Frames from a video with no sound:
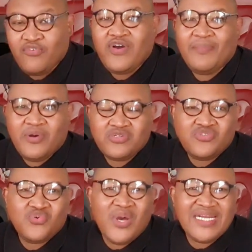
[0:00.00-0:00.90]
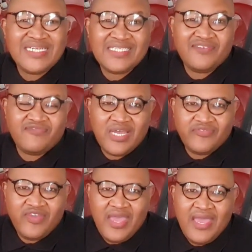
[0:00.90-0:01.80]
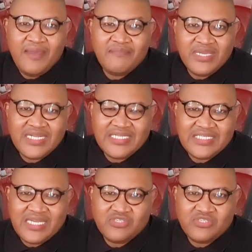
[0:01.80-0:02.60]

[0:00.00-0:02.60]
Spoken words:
of about 205 milliliters.